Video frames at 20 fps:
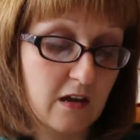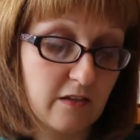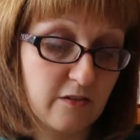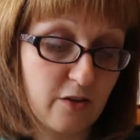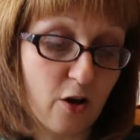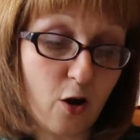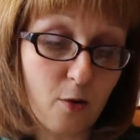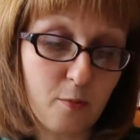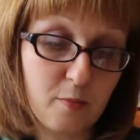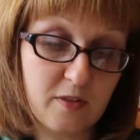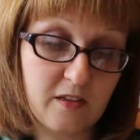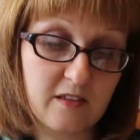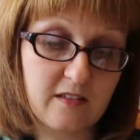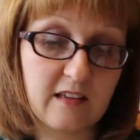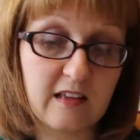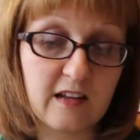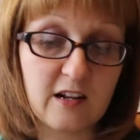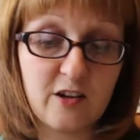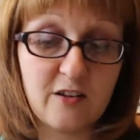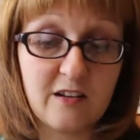top that's
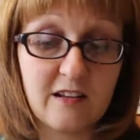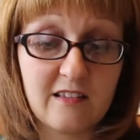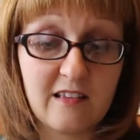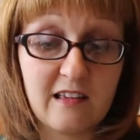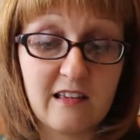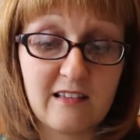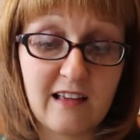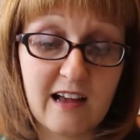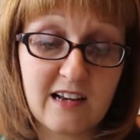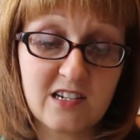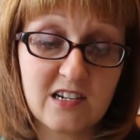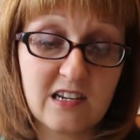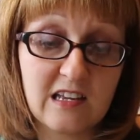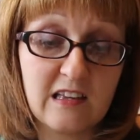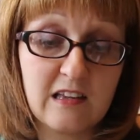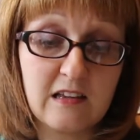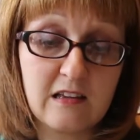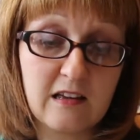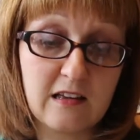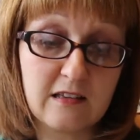included is
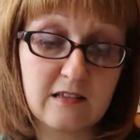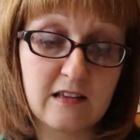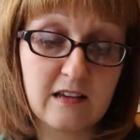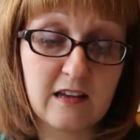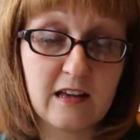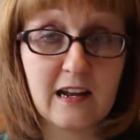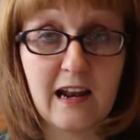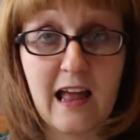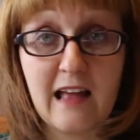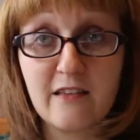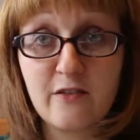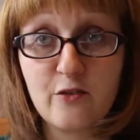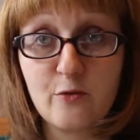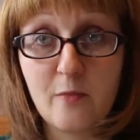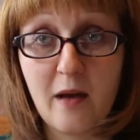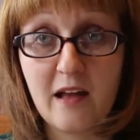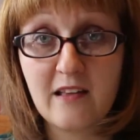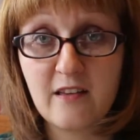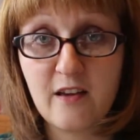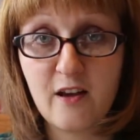actually the Colette
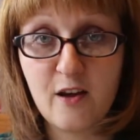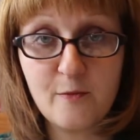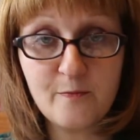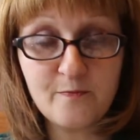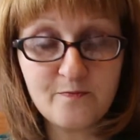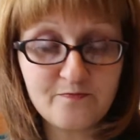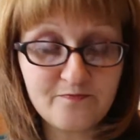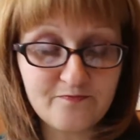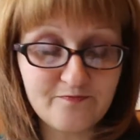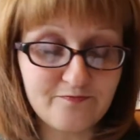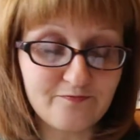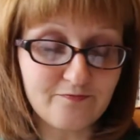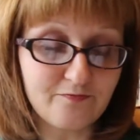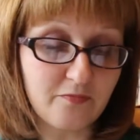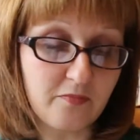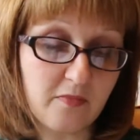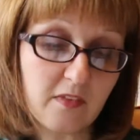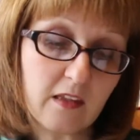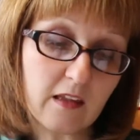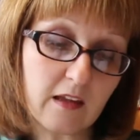Sorbetto
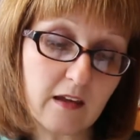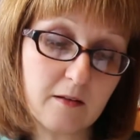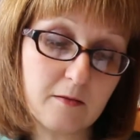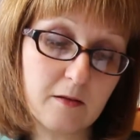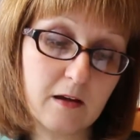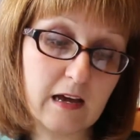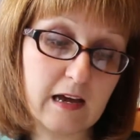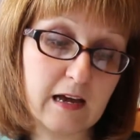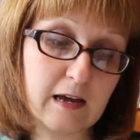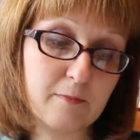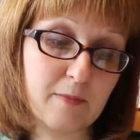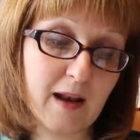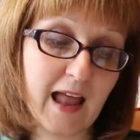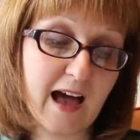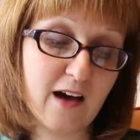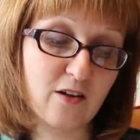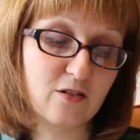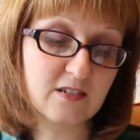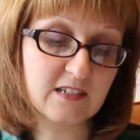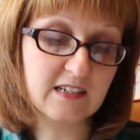
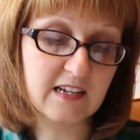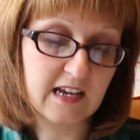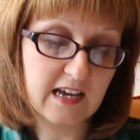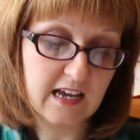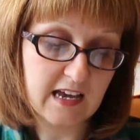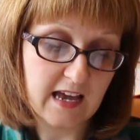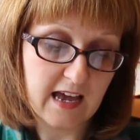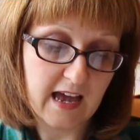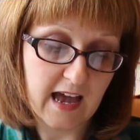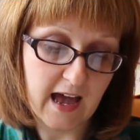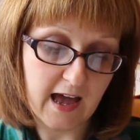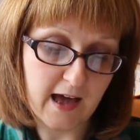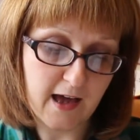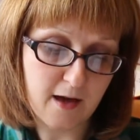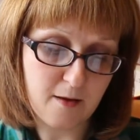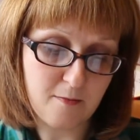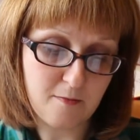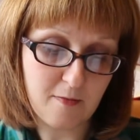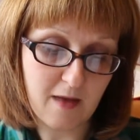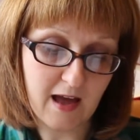blouse.
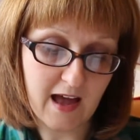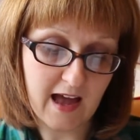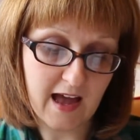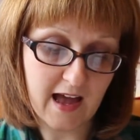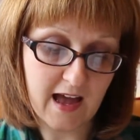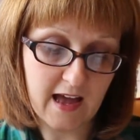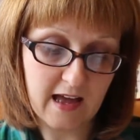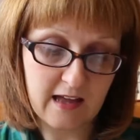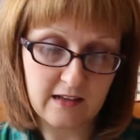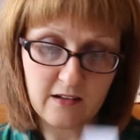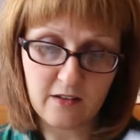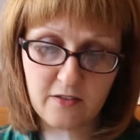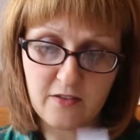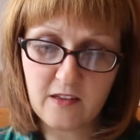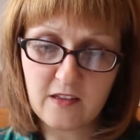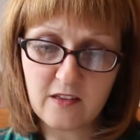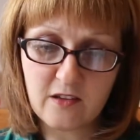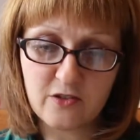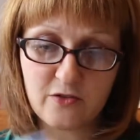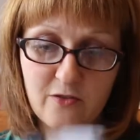And I
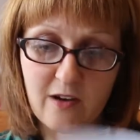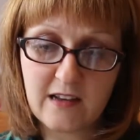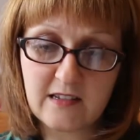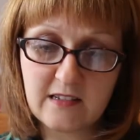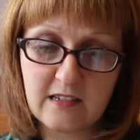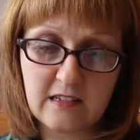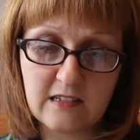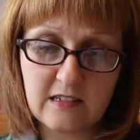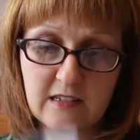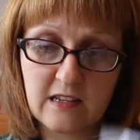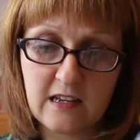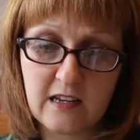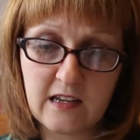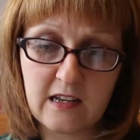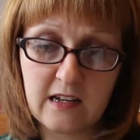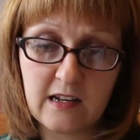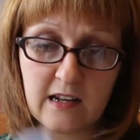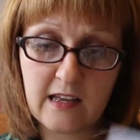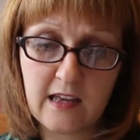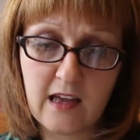think the dress is
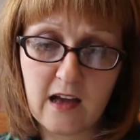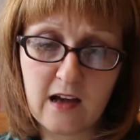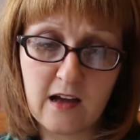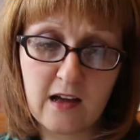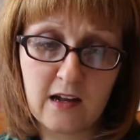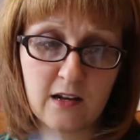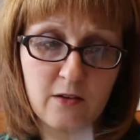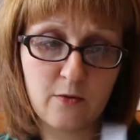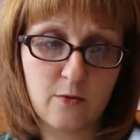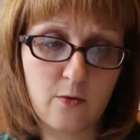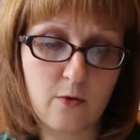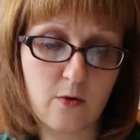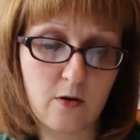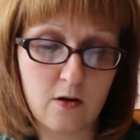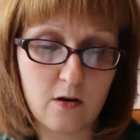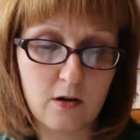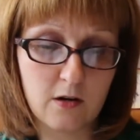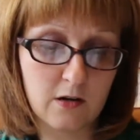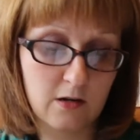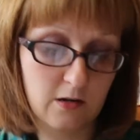the Licala
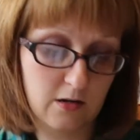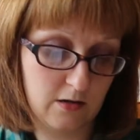one.